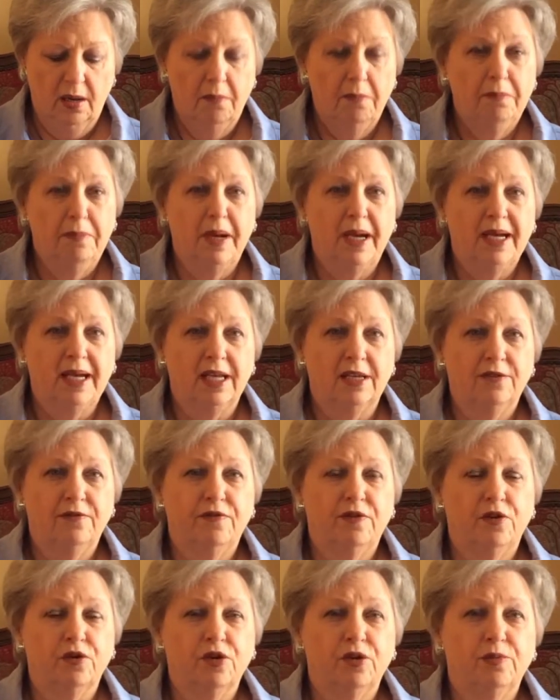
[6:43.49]
Back and
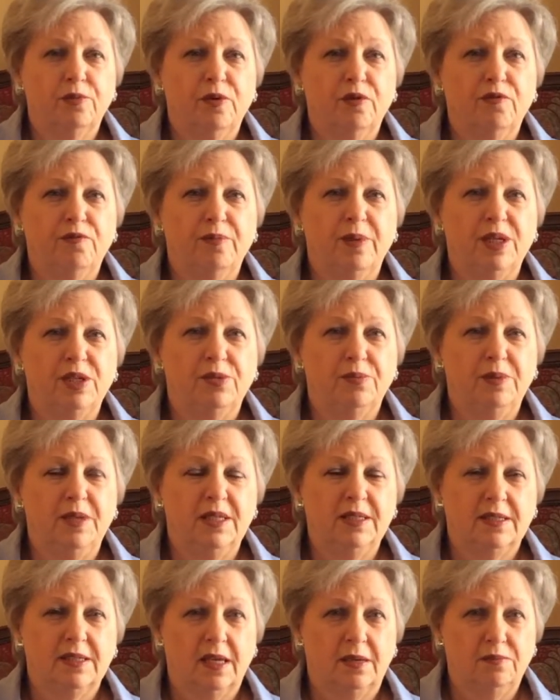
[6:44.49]
forth movement
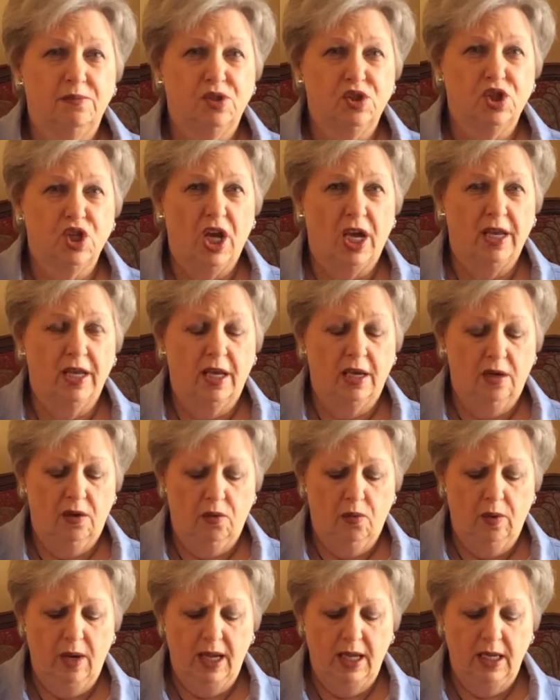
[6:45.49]
means I'm checking
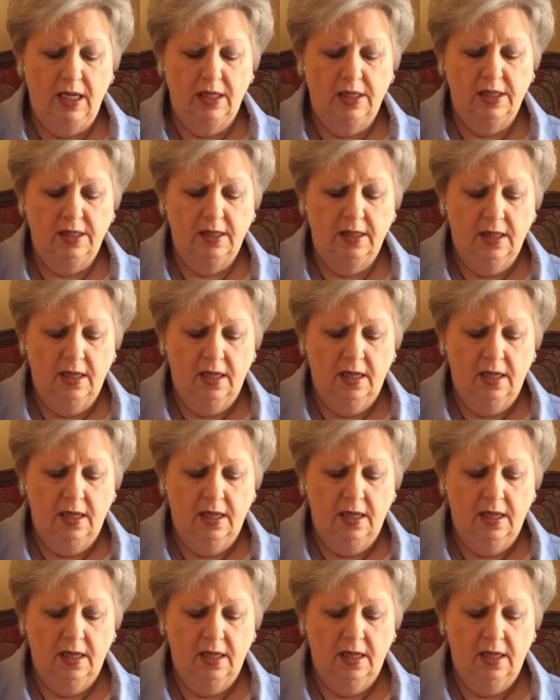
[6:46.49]
weight,